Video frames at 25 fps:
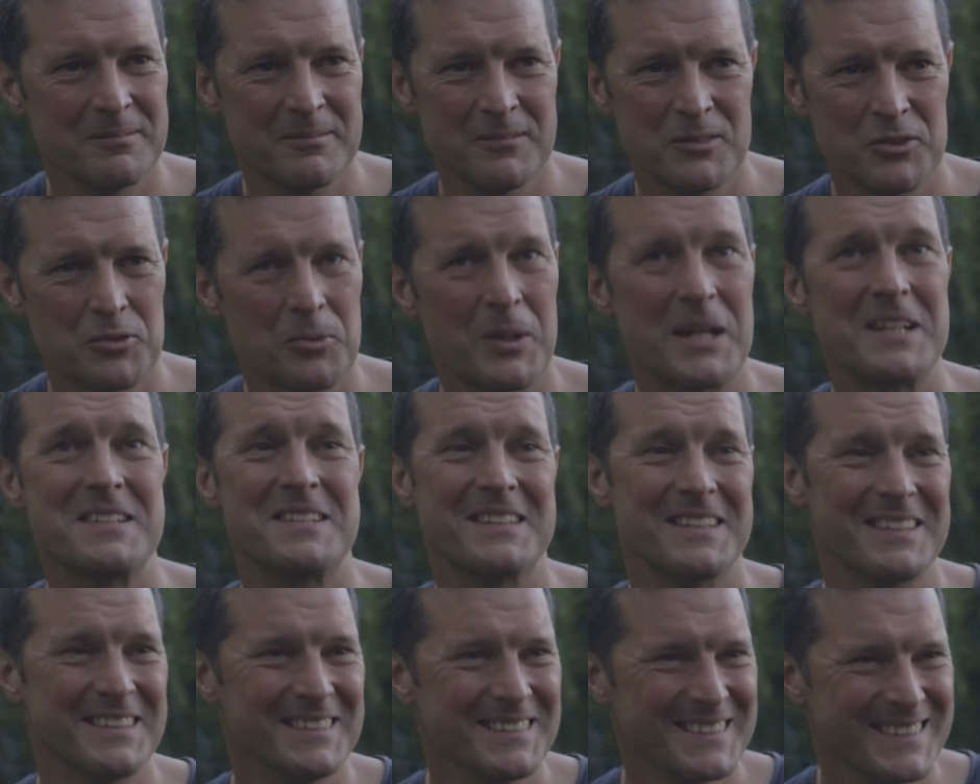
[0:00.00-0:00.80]

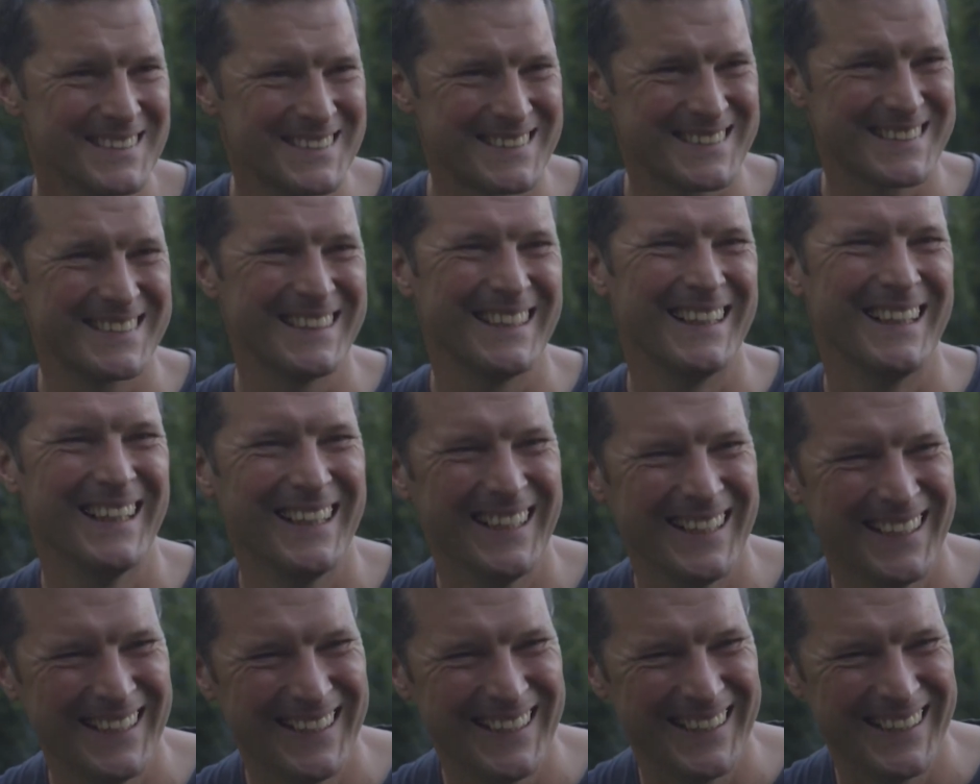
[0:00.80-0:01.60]
sweating.
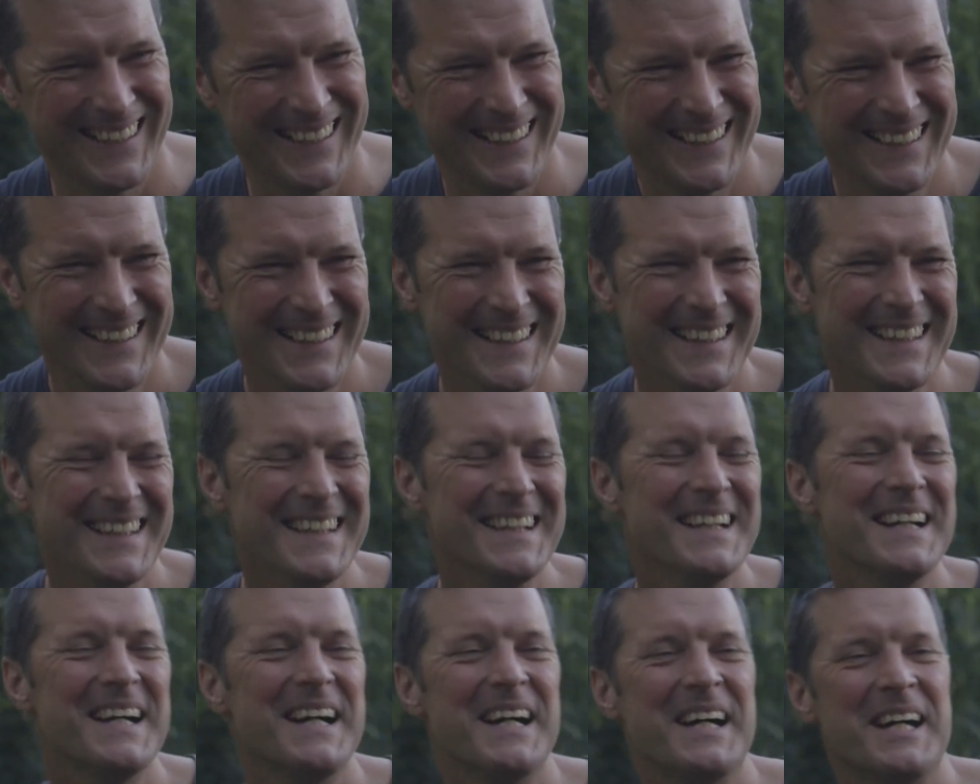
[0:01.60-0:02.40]

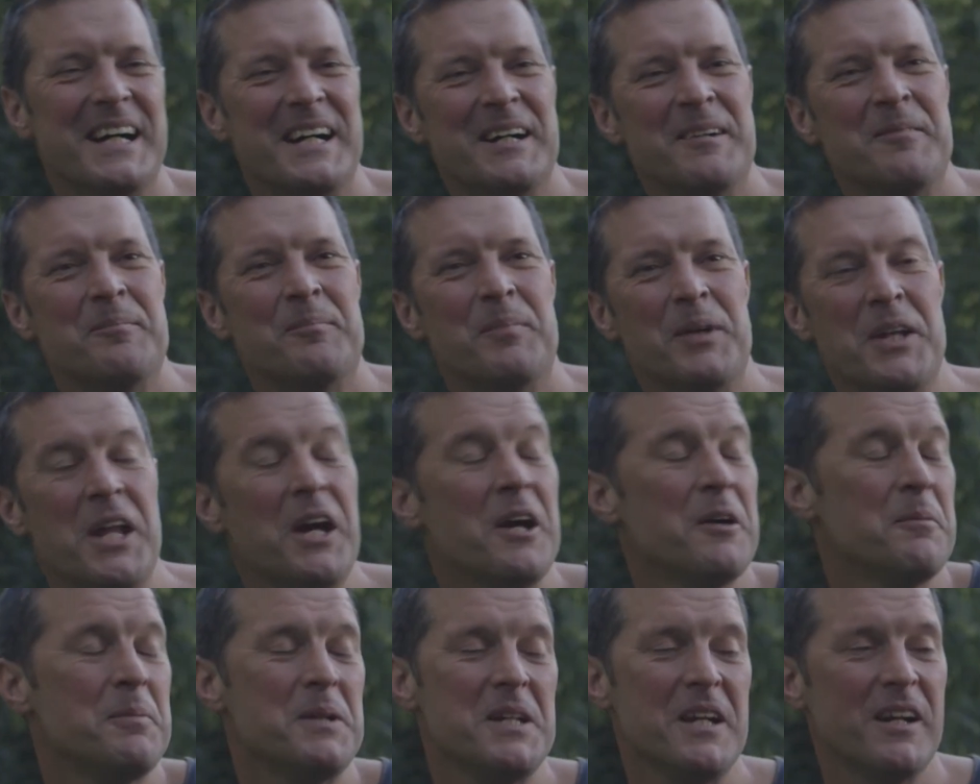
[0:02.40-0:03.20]
But no,
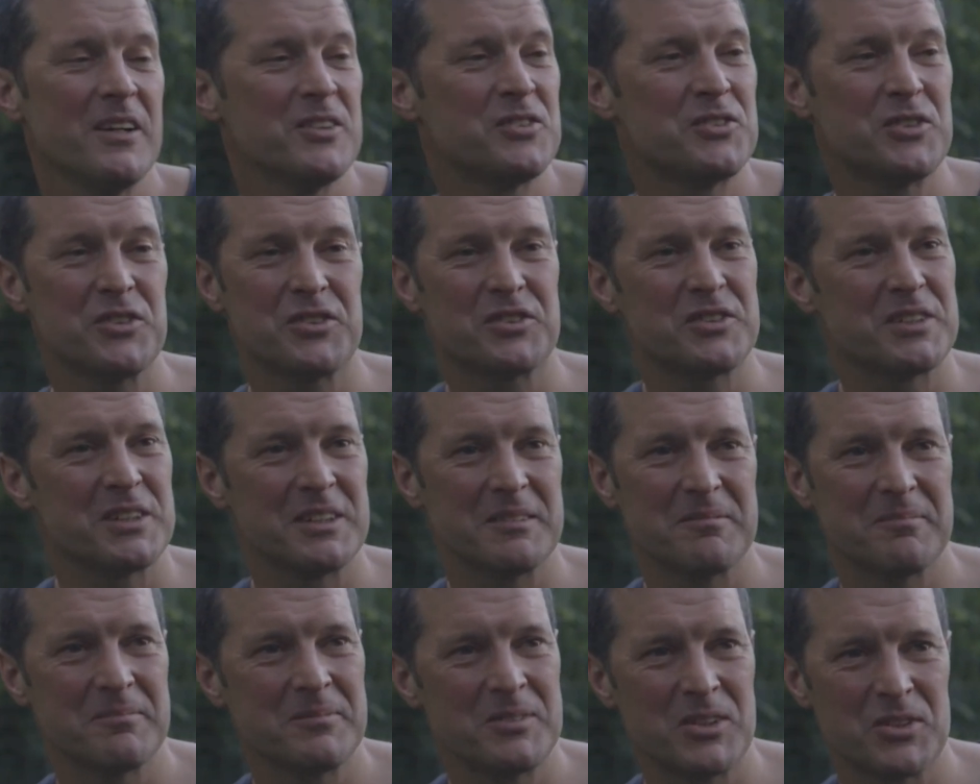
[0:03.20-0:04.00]
it'd be nice just
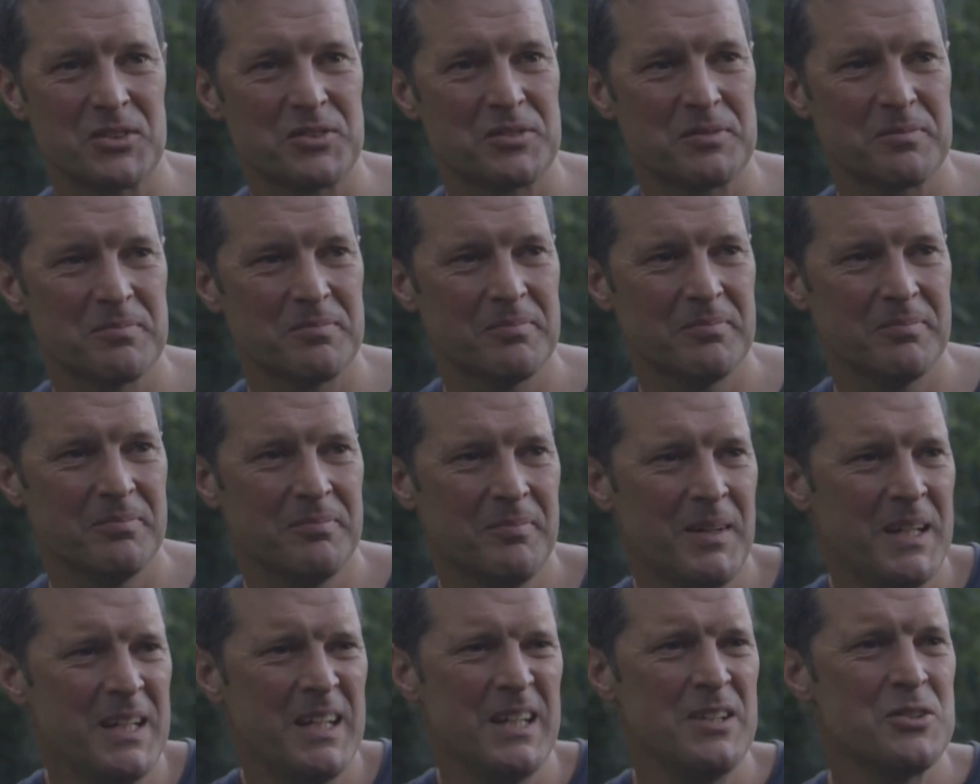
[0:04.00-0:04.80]
to just
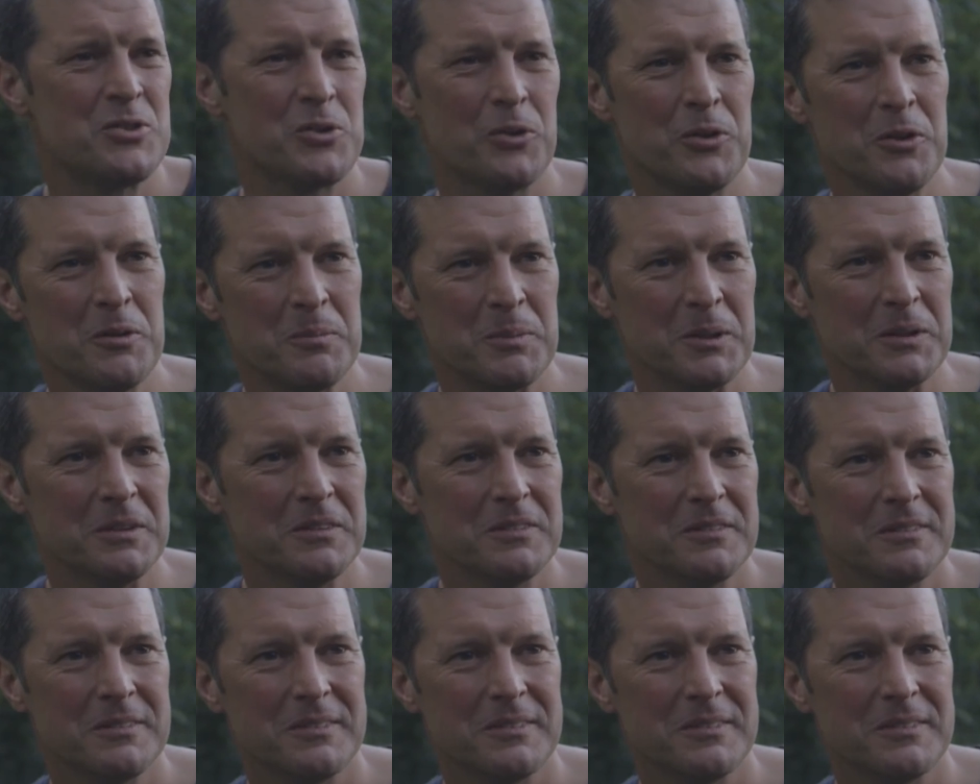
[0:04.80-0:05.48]
make it enjoyable.